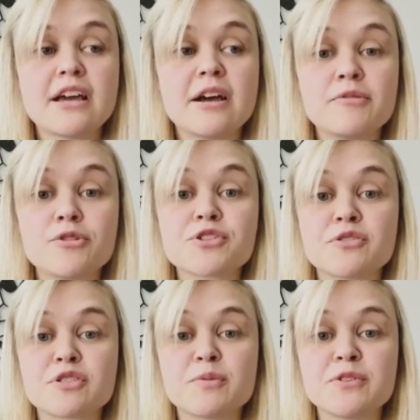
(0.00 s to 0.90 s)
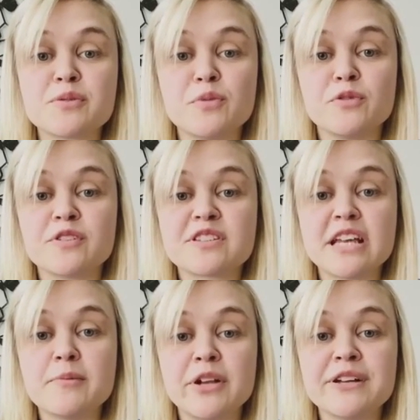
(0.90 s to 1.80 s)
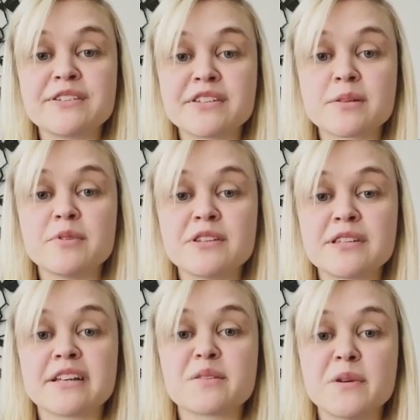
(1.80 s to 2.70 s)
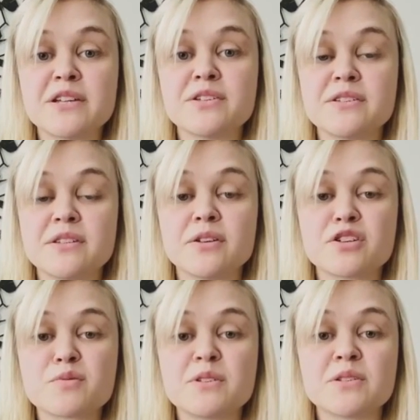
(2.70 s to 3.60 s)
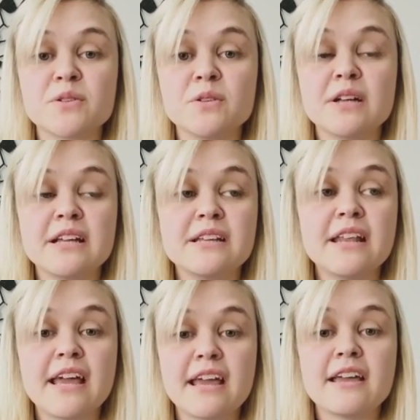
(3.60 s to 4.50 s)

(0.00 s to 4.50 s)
and we're also responsible for stabilising some of the sickest patients in the hospital in an